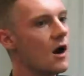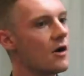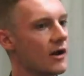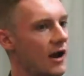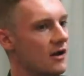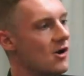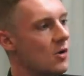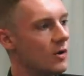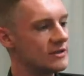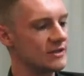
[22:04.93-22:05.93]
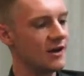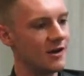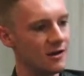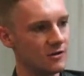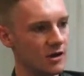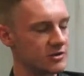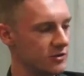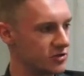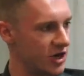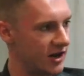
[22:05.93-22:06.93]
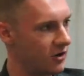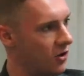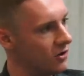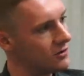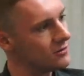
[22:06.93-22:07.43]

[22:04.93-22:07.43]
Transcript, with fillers: Okay. What's yeah. a long-term trading goal?